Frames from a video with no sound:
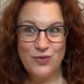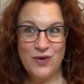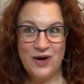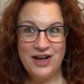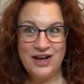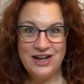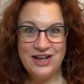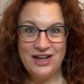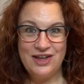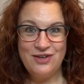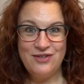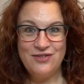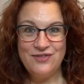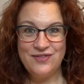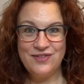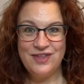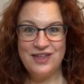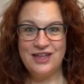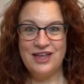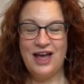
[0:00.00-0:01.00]
What if
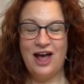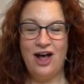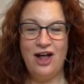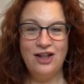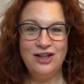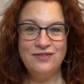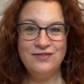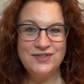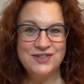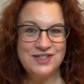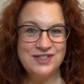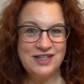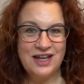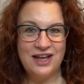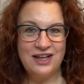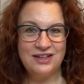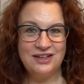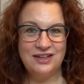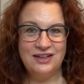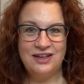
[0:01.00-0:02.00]
all of a
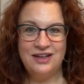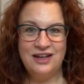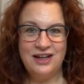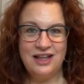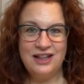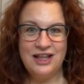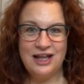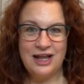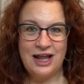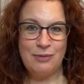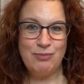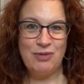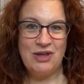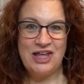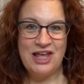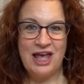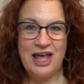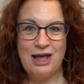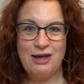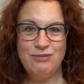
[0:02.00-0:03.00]
sudden it
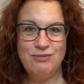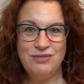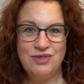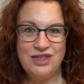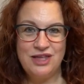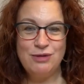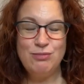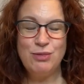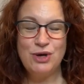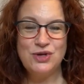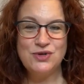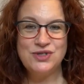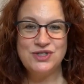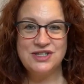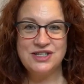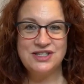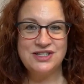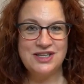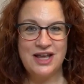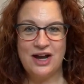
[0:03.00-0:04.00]
became the most
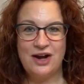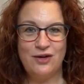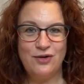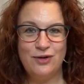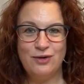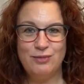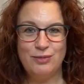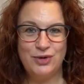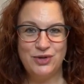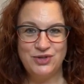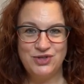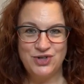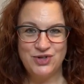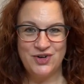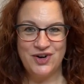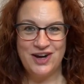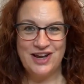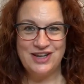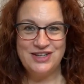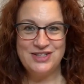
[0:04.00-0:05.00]
desirable
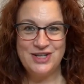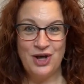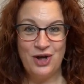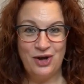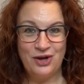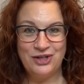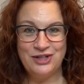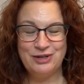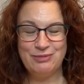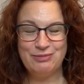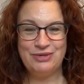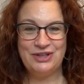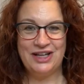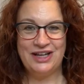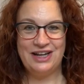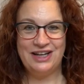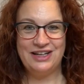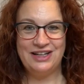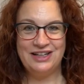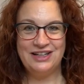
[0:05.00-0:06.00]
trait on the
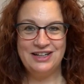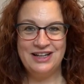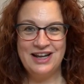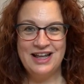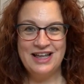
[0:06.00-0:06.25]
planet.